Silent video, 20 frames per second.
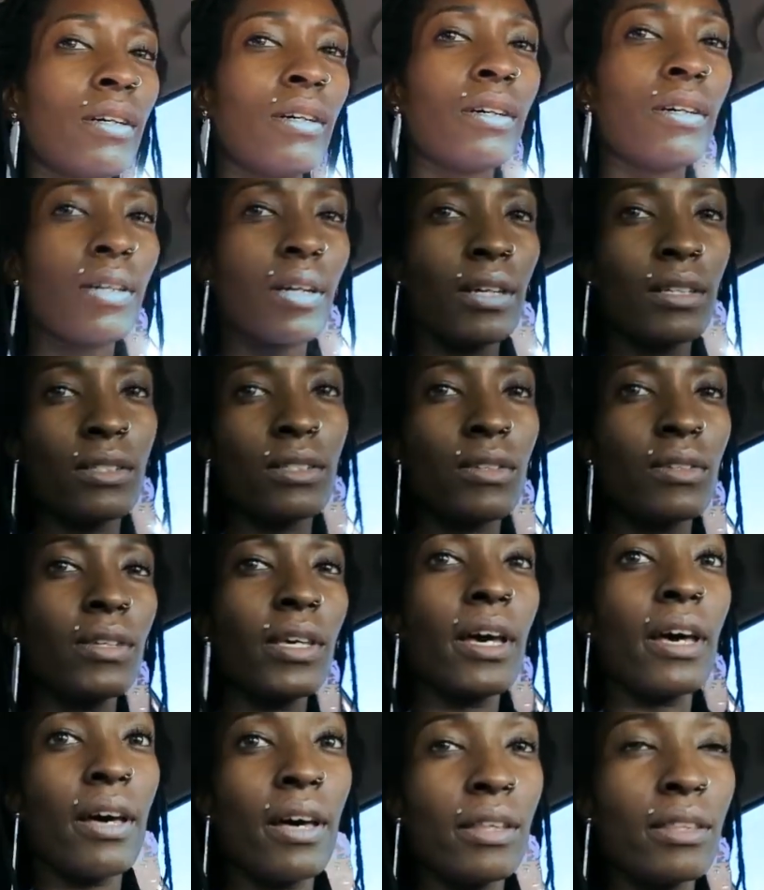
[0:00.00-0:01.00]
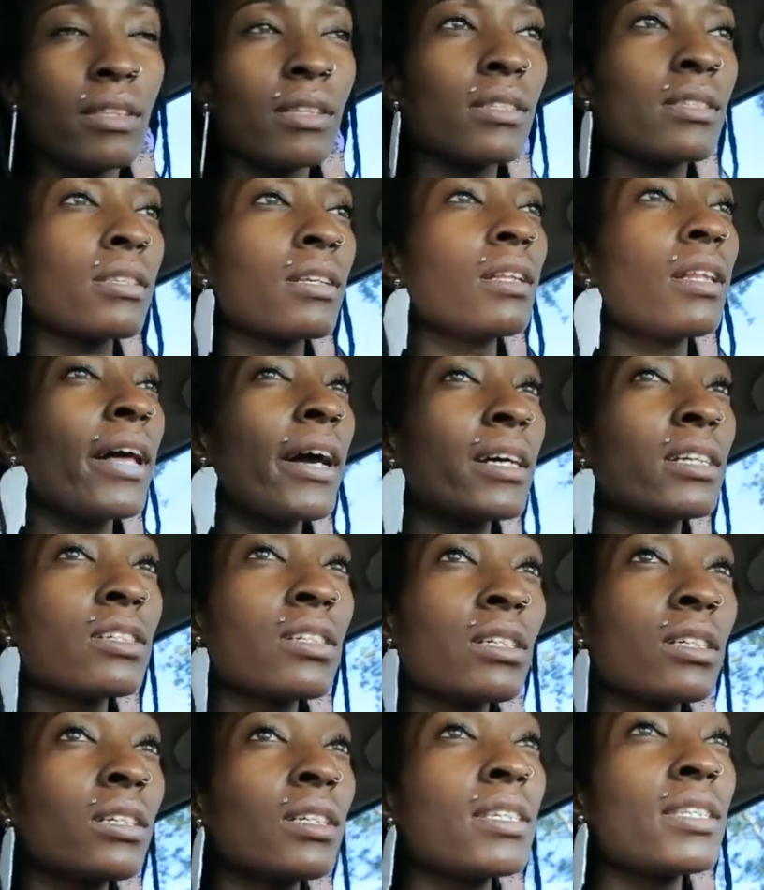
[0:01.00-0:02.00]
Okay, so yeah, the
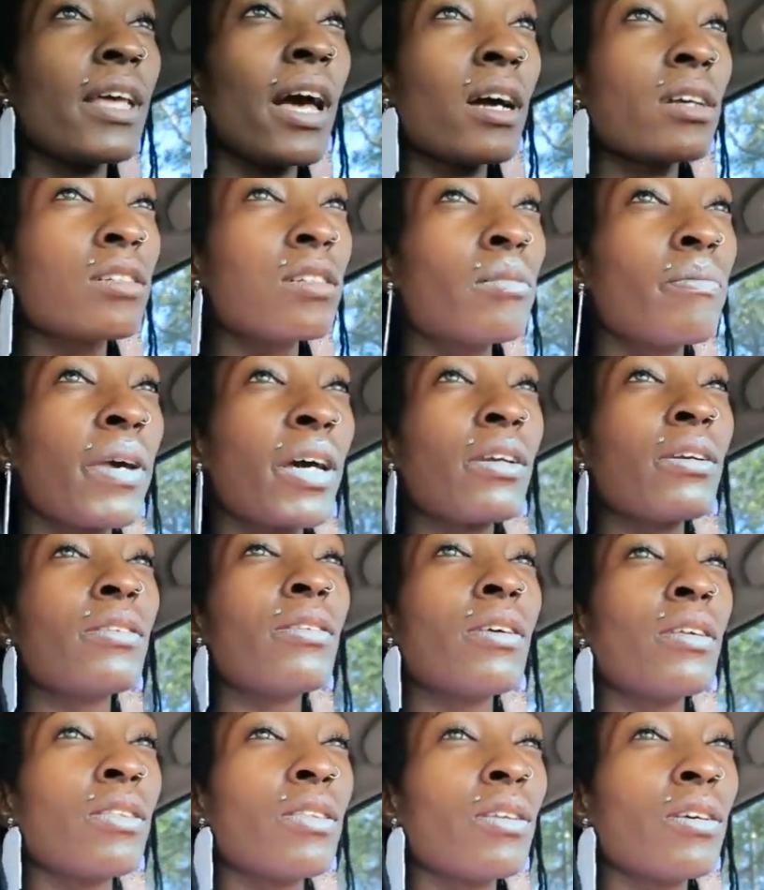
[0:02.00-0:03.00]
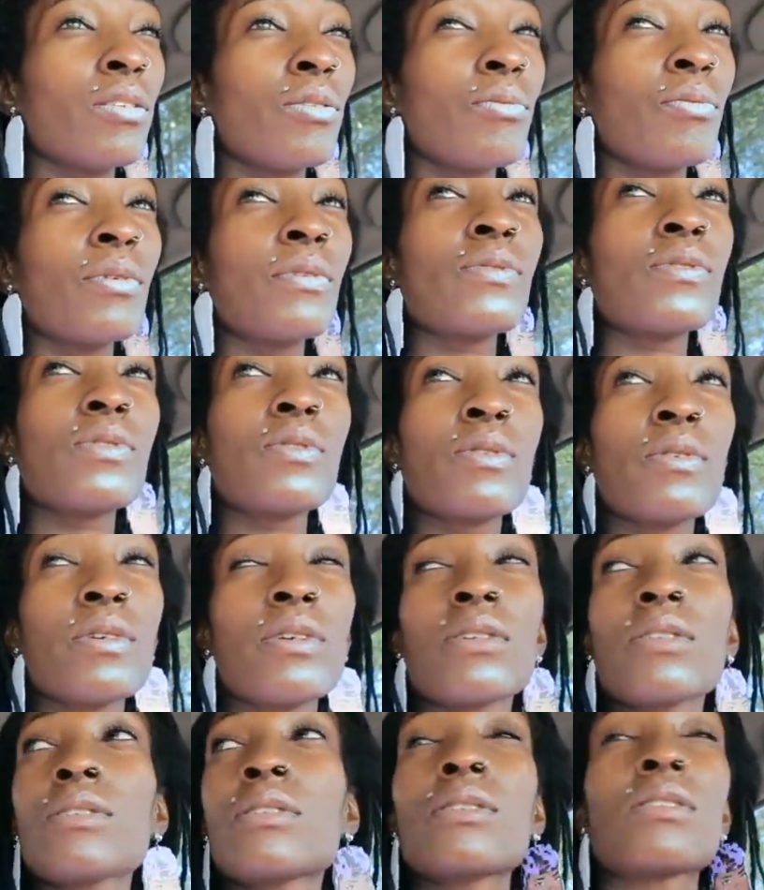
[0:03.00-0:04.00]
selection is actually better than the thrift
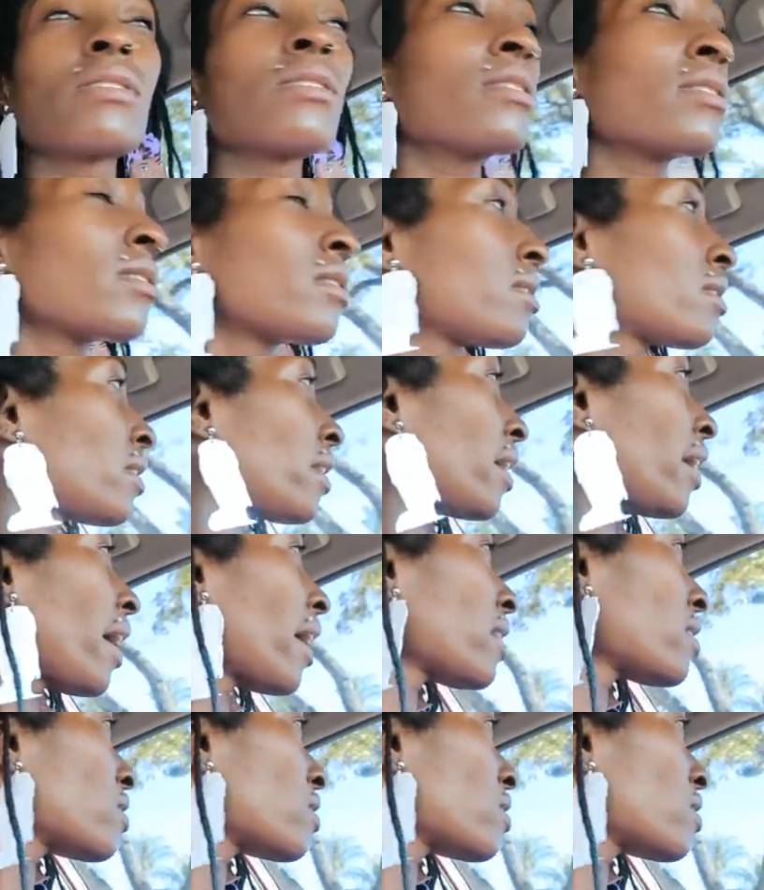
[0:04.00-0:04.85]
stores that I